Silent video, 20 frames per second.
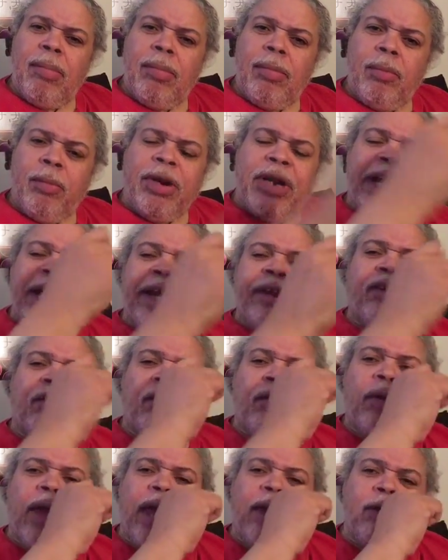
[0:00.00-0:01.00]
We need
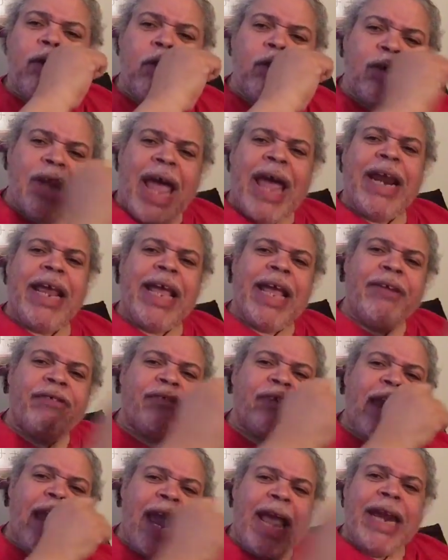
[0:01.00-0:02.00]
to unite
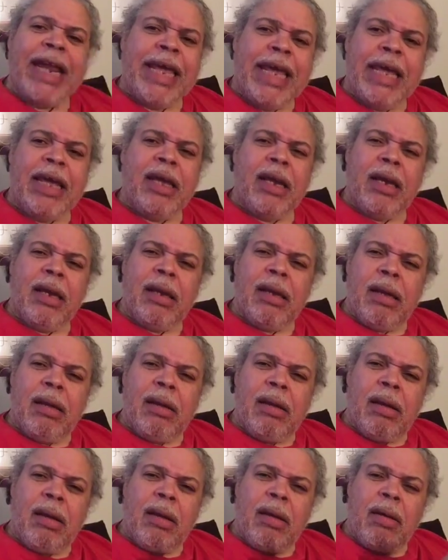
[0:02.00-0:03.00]
against any
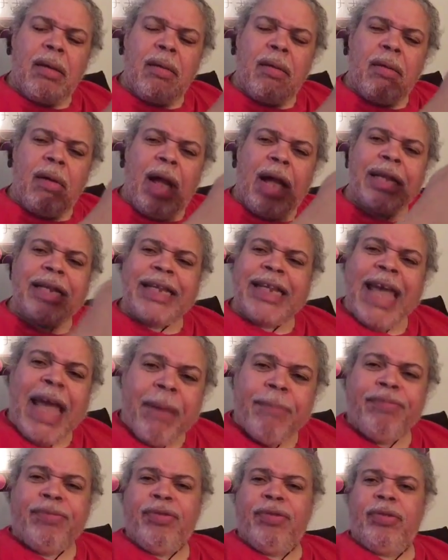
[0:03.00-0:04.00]

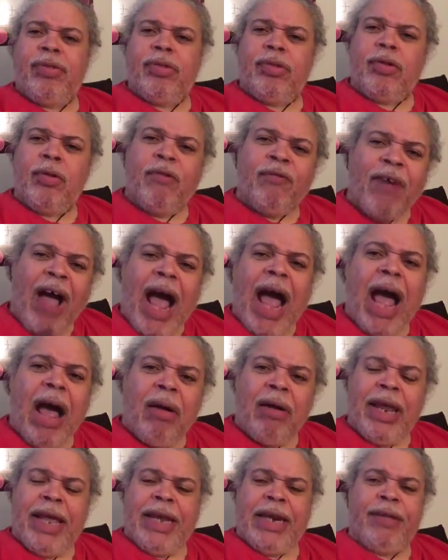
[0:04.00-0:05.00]
attempt to
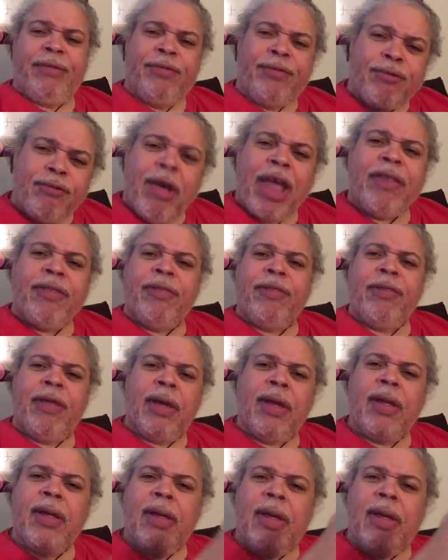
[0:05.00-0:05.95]
violate and threaten the